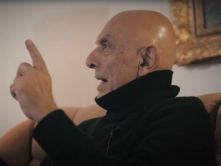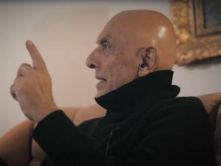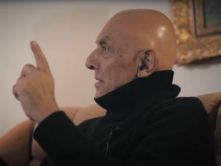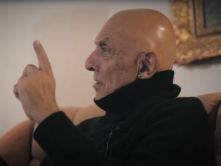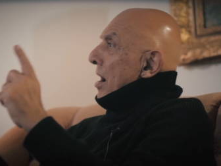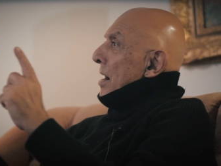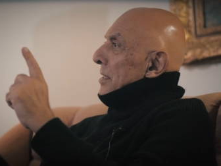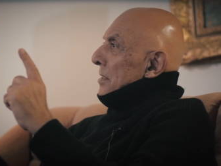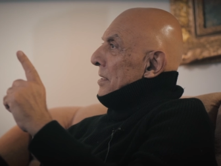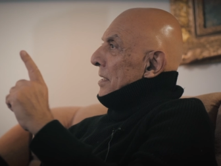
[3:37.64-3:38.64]
at
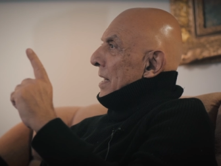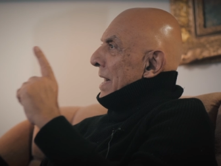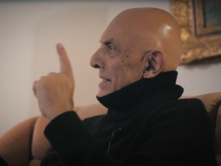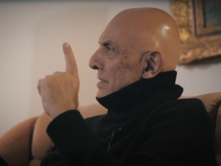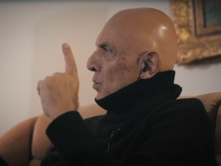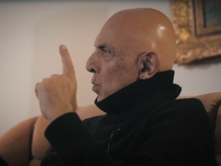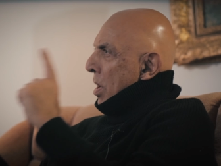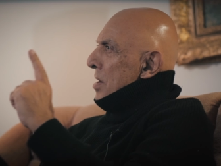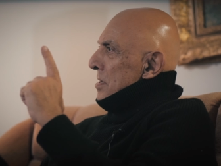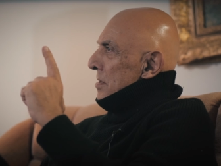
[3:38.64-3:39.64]
9 as
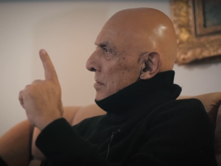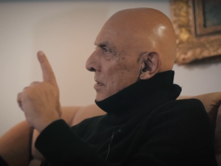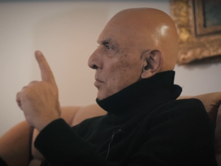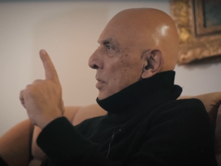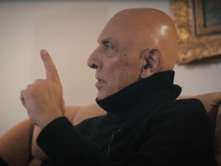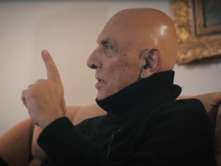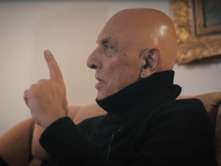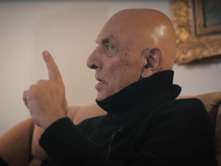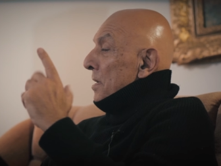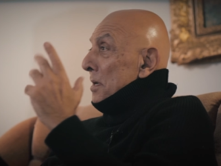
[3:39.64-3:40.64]
one number?
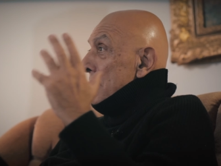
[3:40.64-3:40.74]
And